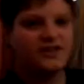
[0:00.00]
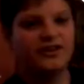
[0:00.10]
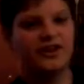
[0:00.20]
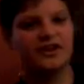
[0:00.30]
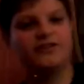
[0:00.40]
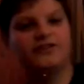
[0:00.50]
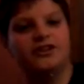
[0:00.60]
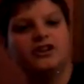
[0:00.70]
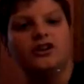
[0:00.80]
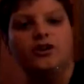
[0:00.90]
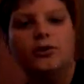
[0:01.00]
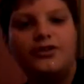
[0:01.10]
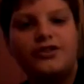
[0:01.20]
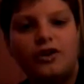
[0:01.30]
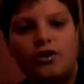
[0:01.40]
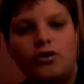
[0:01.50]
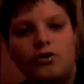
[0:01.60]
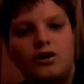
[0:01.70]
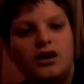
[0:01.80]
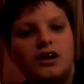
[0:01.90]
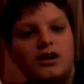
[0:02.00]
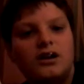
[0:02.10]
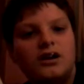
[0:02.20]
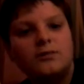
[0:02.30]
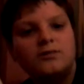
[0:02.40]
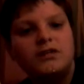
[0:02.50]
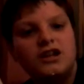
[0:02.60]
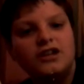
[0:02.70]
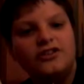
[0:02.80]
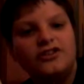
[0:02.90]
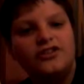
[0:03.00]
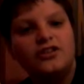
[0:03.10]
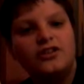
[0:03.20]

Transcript: in the next video. So, peace.